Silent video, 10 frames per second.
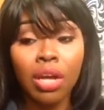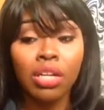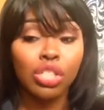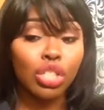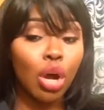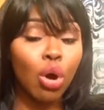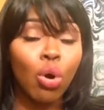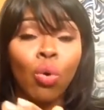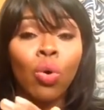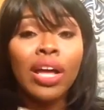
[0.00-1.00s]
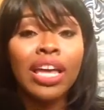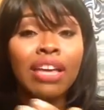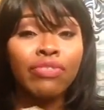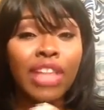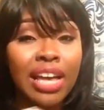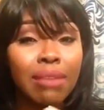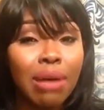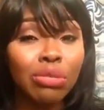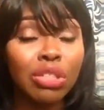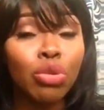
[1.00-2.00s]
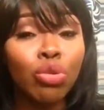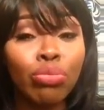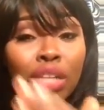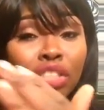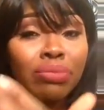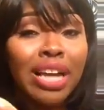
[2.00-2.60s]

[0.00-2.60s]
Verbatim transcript: So if they come out with some new brushes,